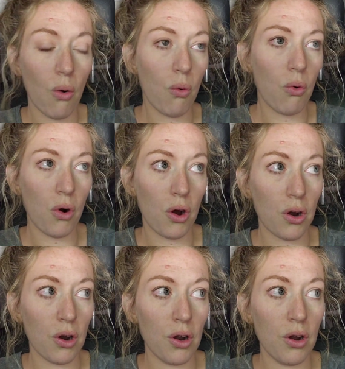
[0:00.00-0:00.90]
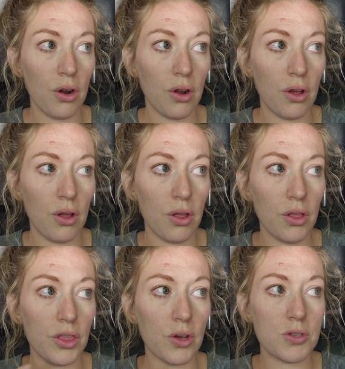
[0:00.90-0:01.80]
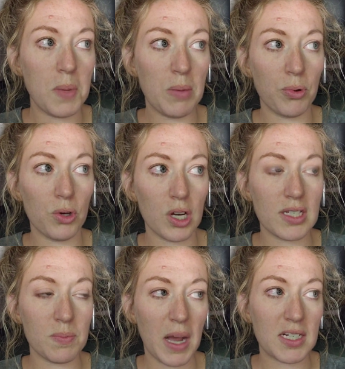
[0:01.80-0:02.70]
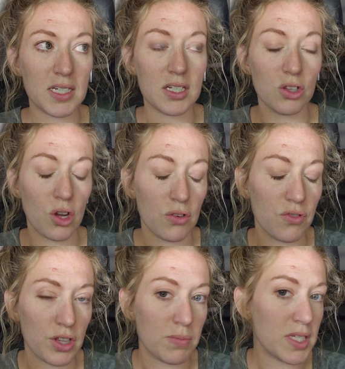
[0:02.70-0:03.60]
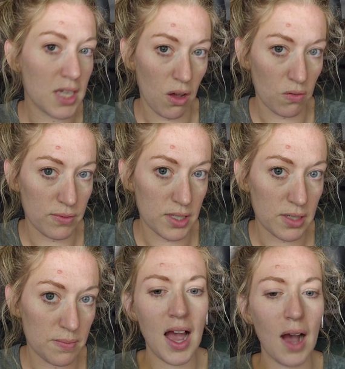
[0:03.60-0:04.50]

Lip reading: Or those people are expected to learn for themselves.